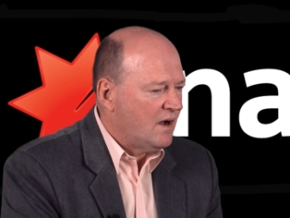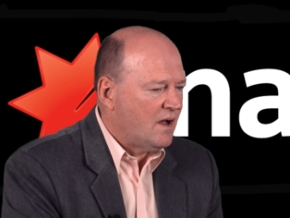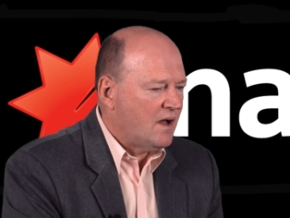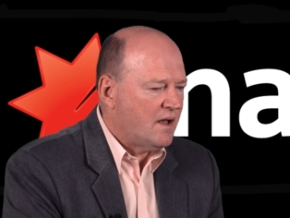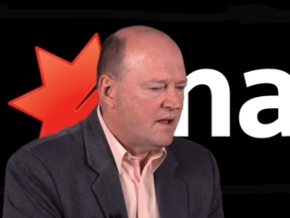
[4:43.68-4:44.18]

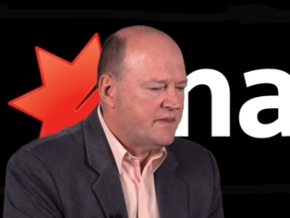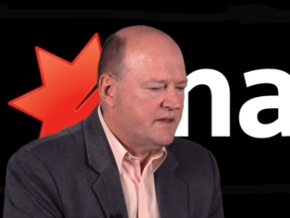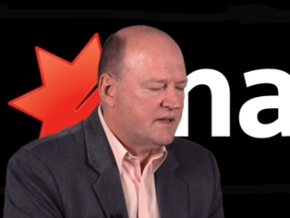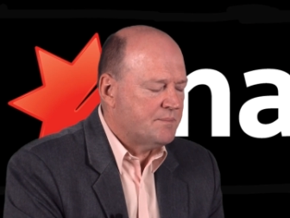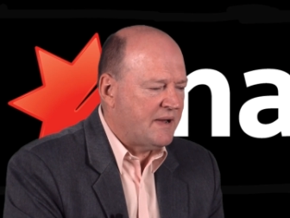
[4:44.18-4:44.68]
I
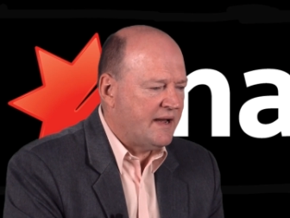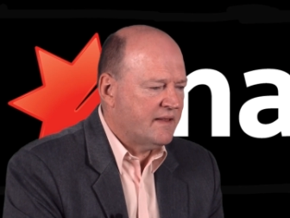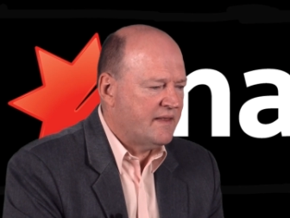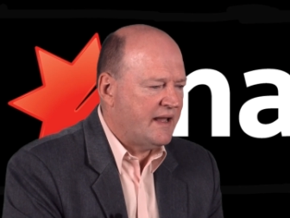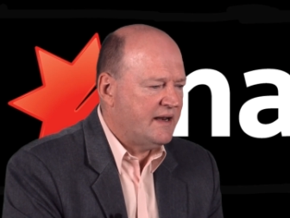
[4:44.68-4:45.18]
think part
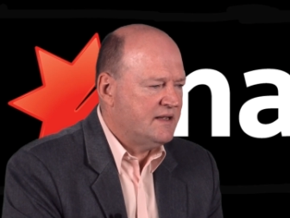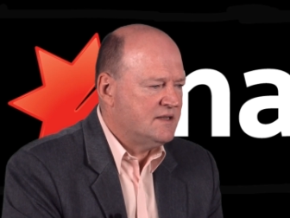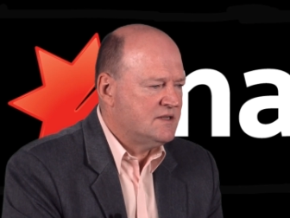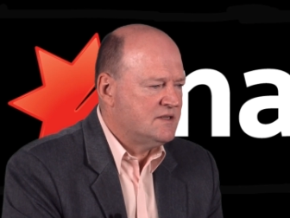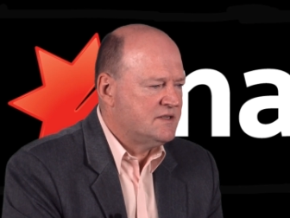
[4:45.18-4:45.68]
of that
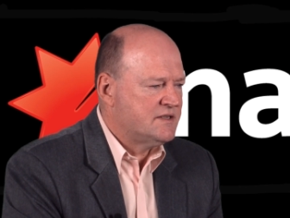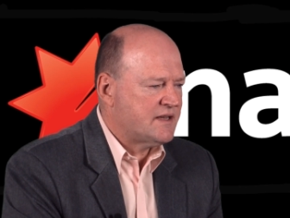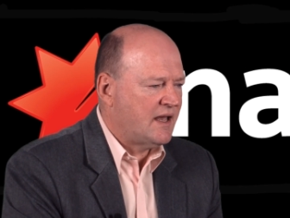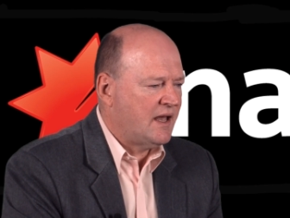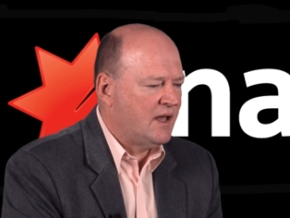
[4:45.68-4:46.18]
is